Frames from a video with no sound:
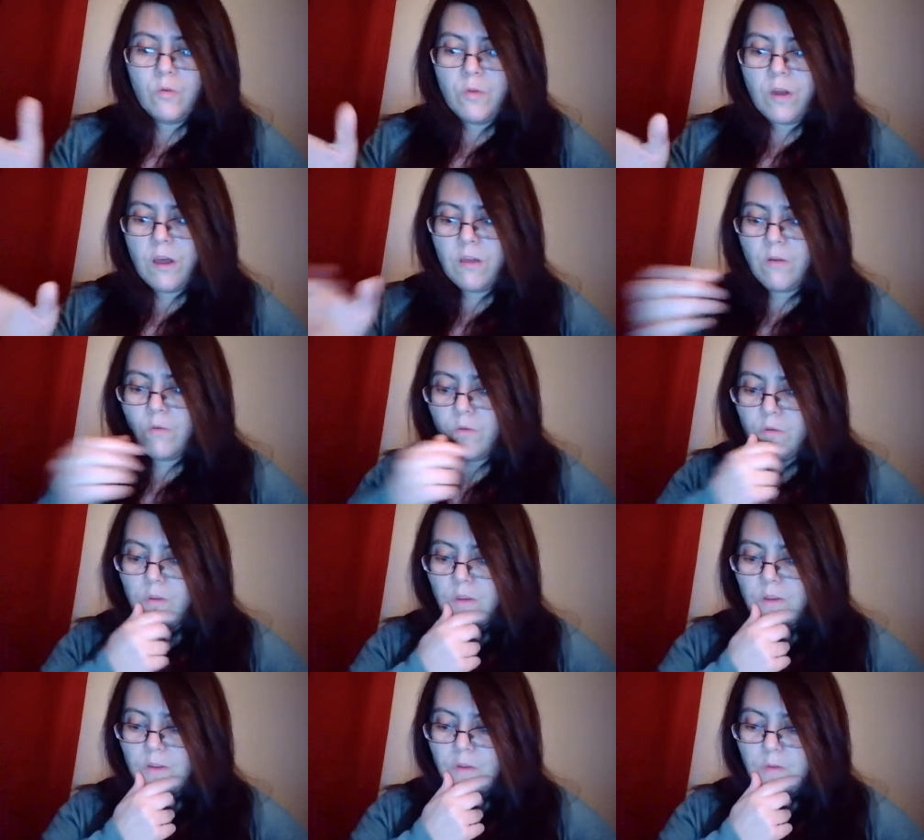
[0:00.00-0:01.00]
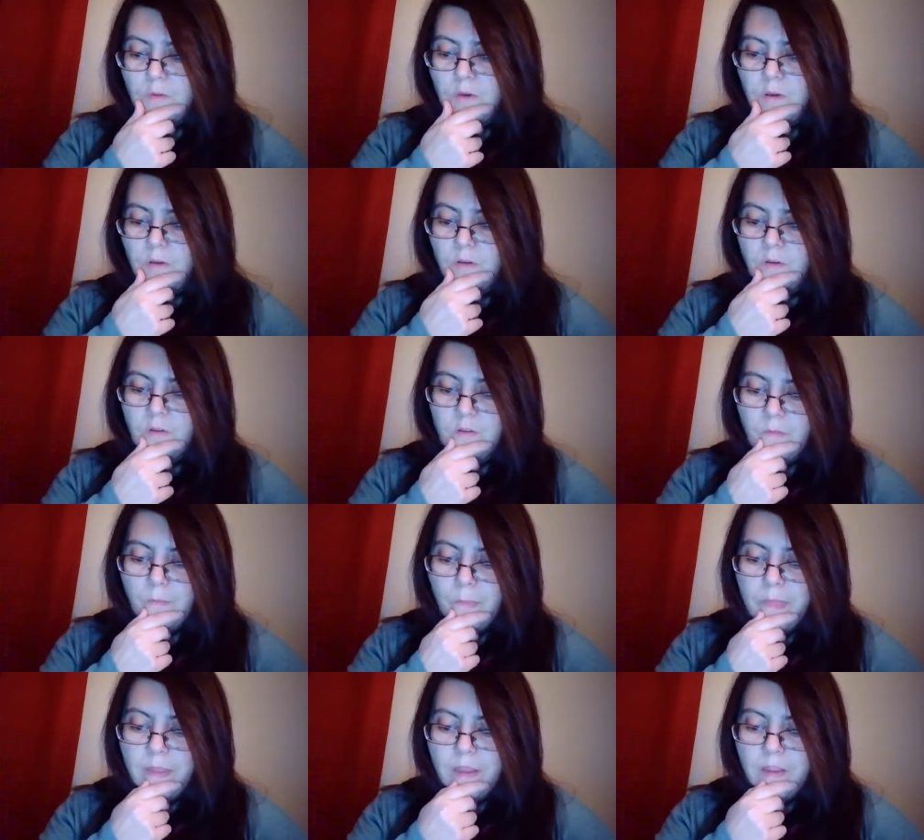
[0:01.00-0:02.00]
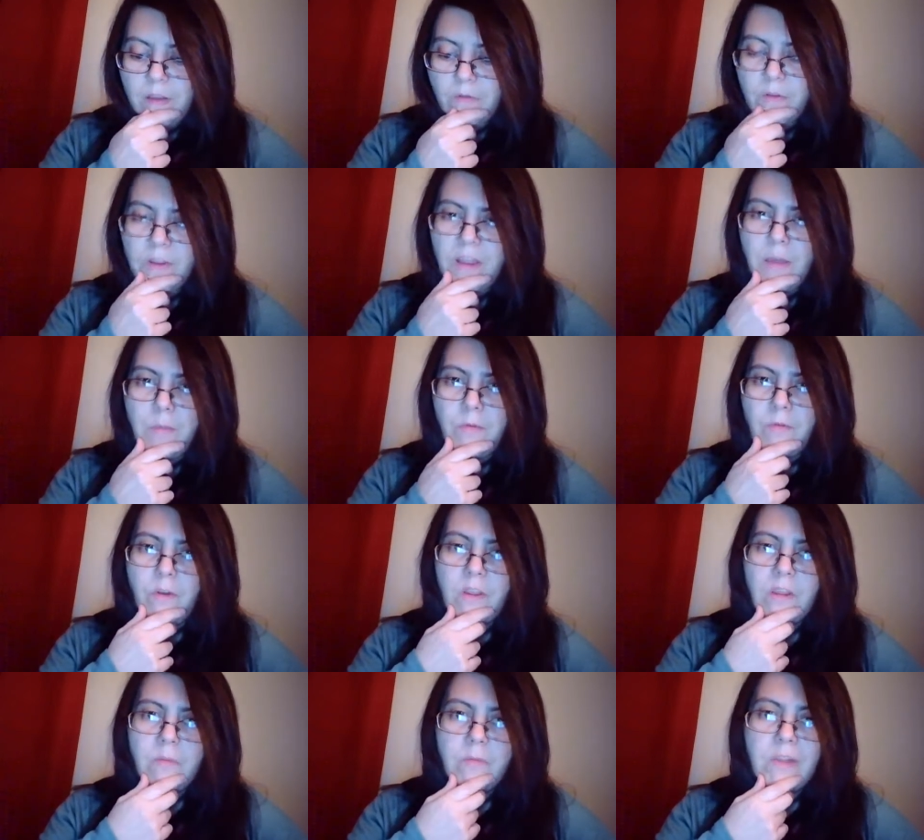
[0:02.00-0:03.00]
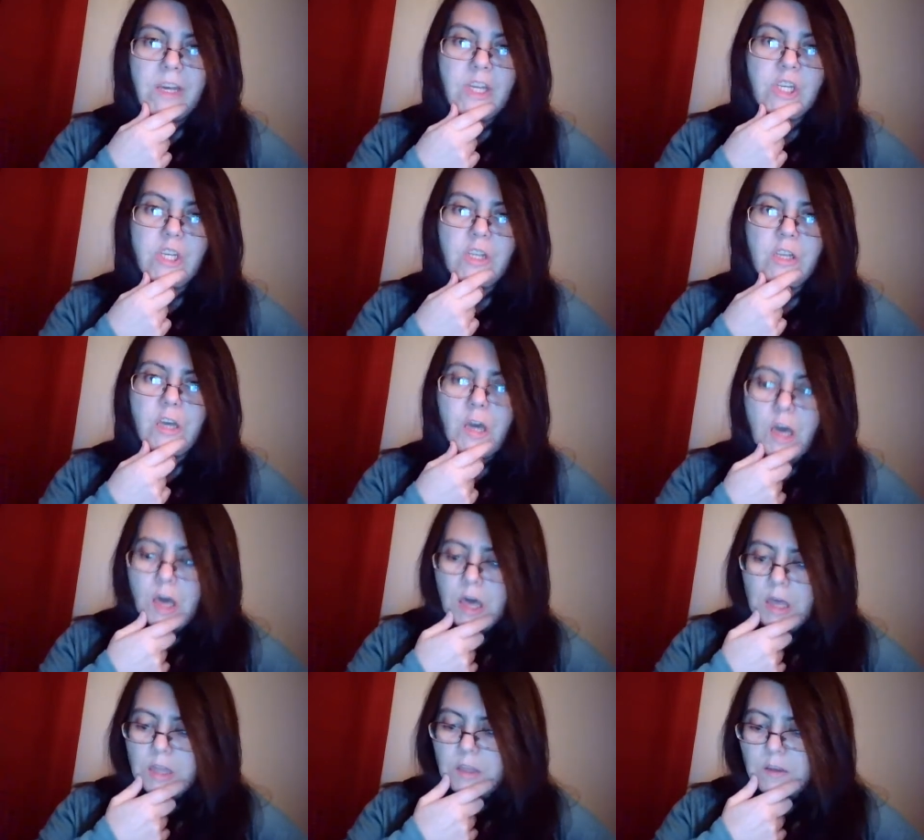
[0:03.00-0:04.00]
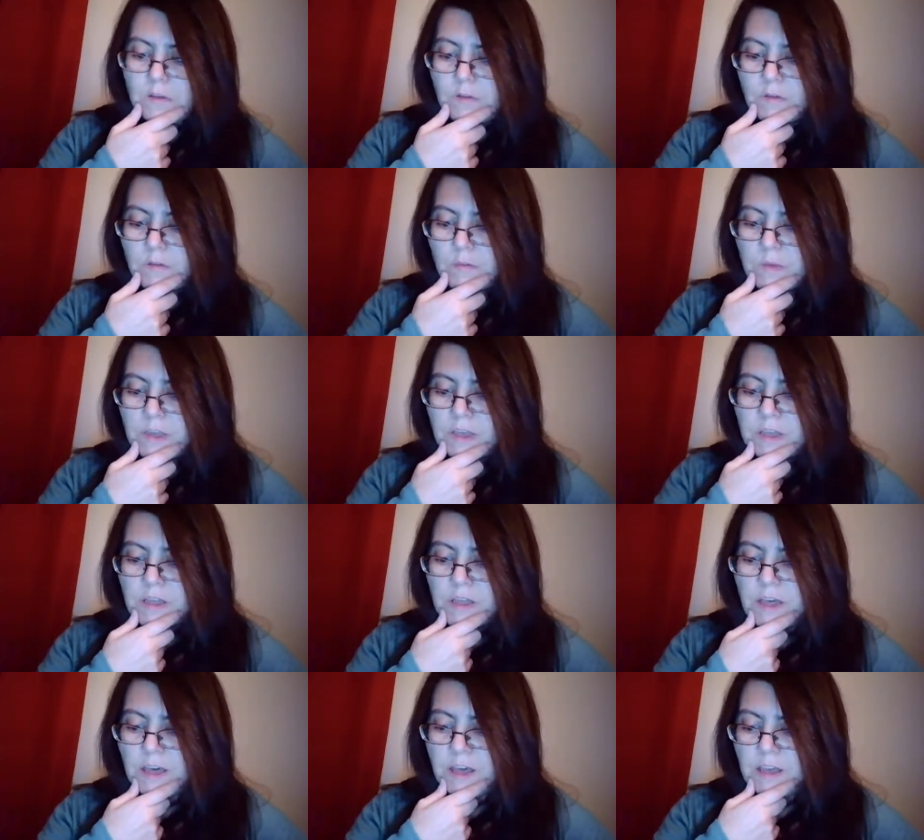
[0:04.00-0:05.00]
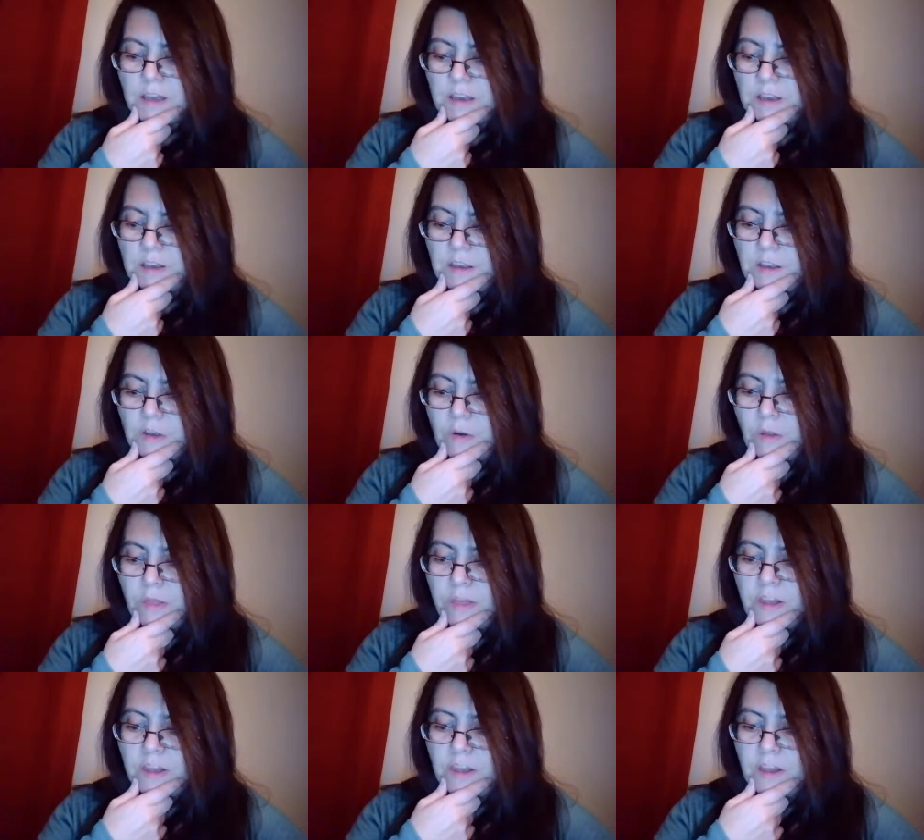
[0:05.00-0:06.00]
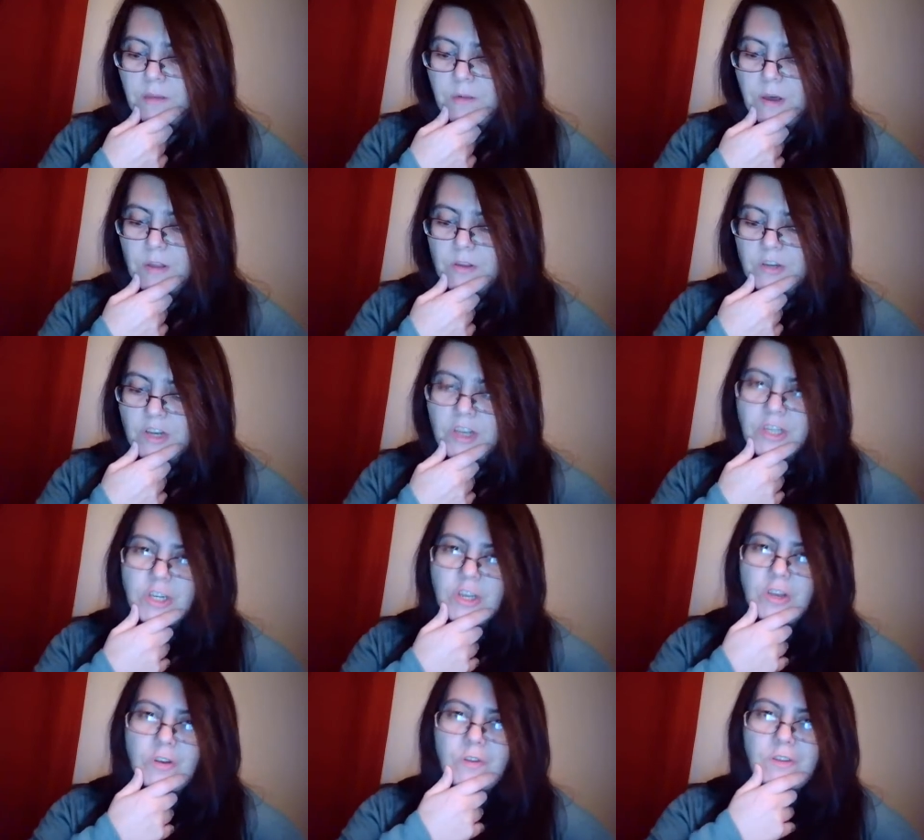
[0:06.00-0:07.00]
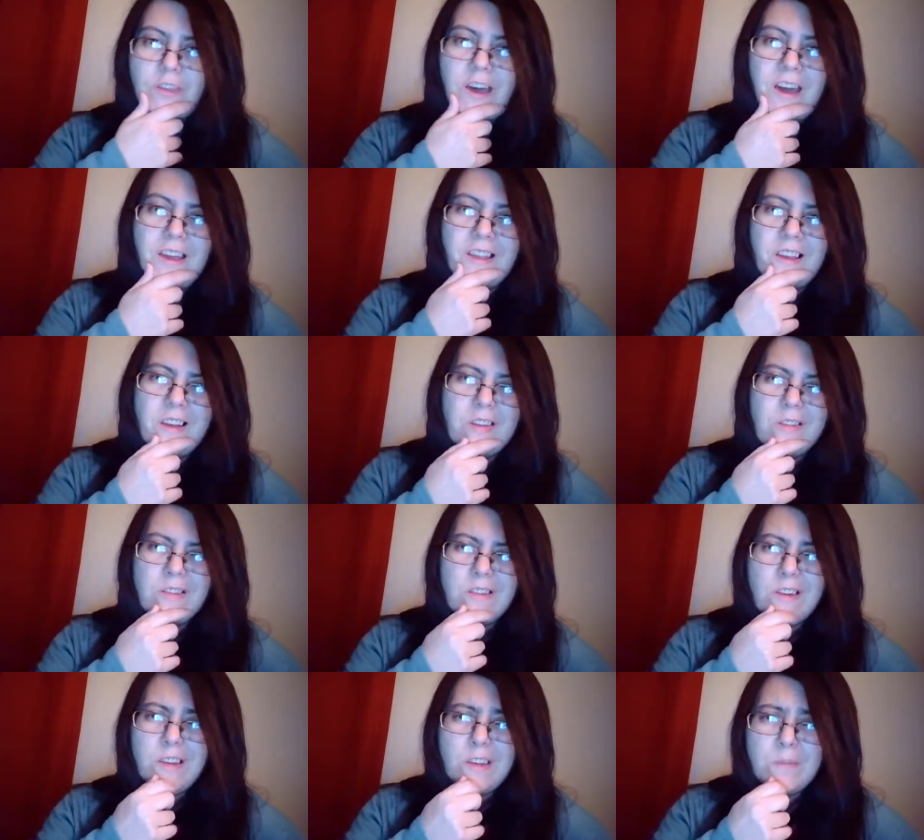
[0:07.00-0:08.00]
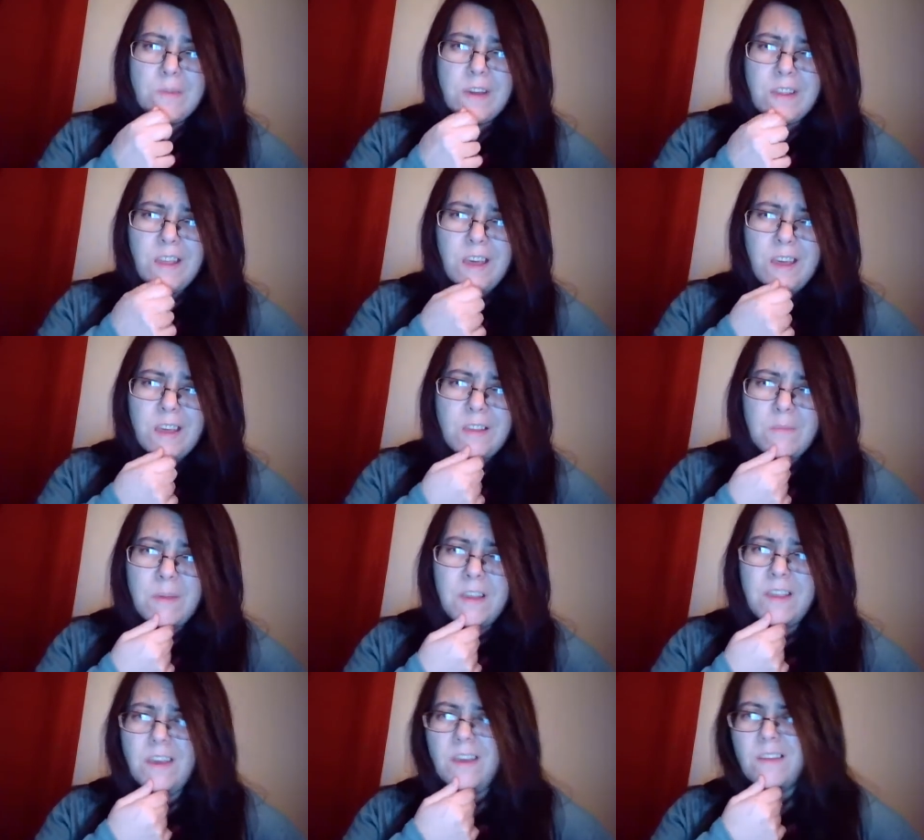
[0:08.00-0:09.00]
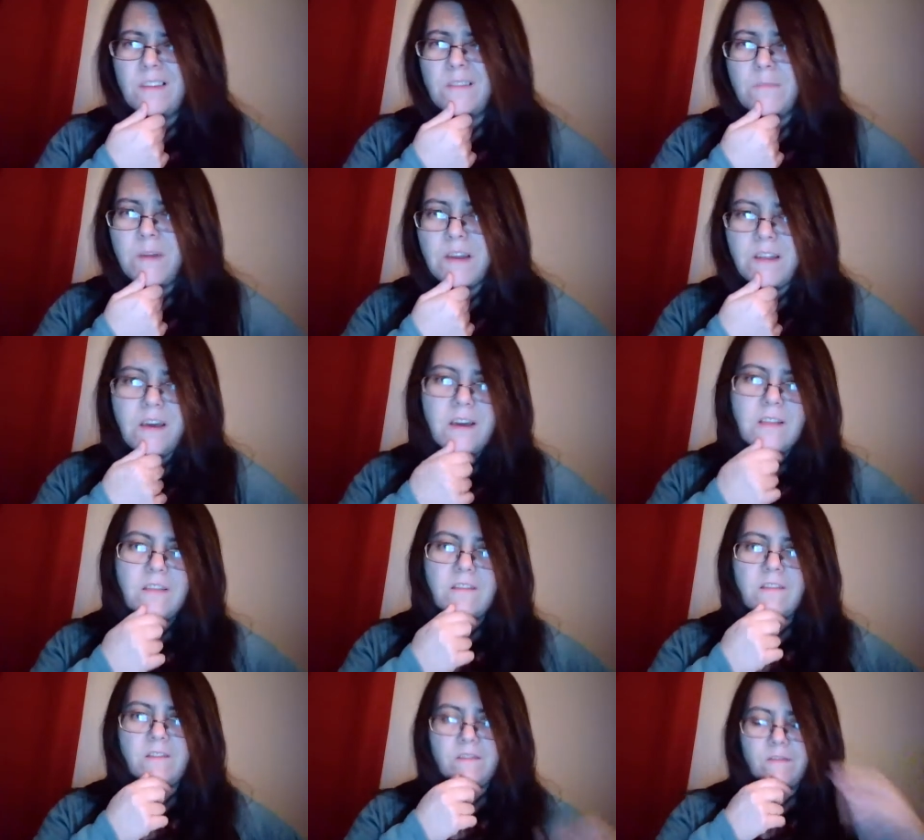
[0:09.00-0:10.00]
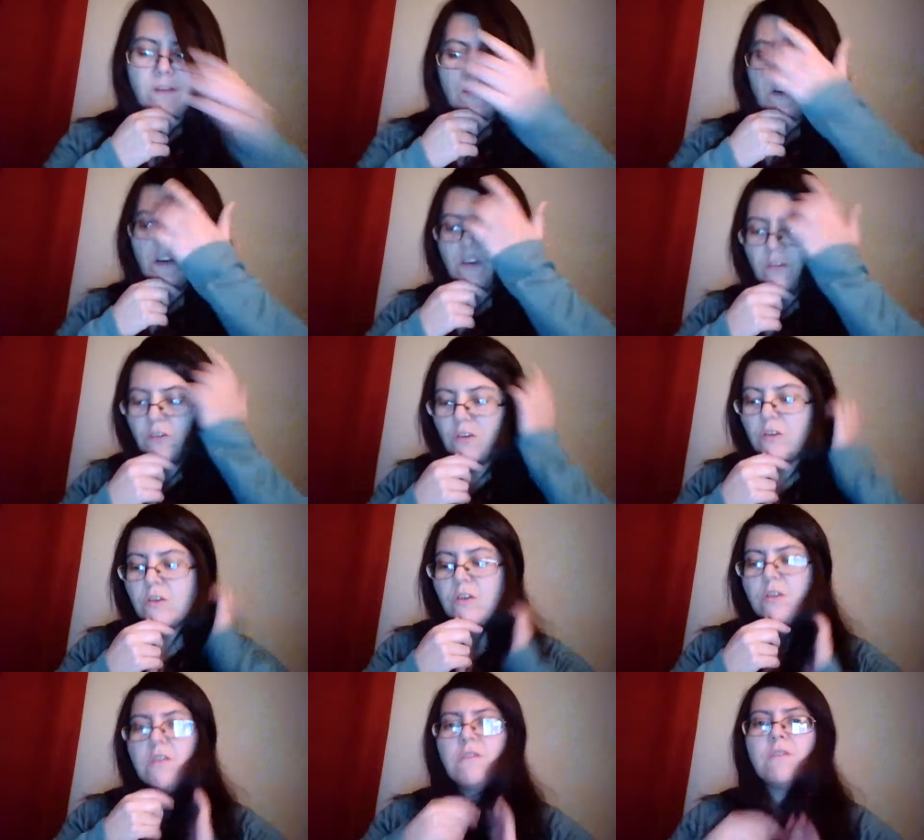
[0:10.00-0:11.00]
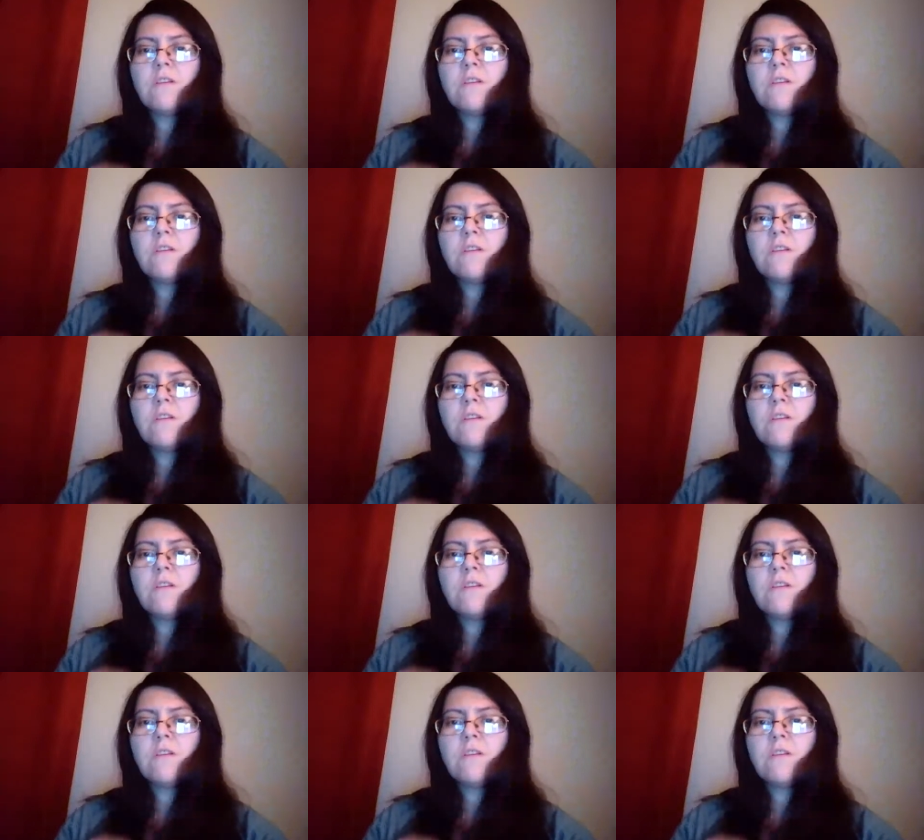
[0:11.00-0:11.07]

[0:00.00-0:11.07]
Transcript: to another route? This could be a different type of contemplation. This could be like you're thinking about changing your diet. I should change my diet. My diet isn't very good.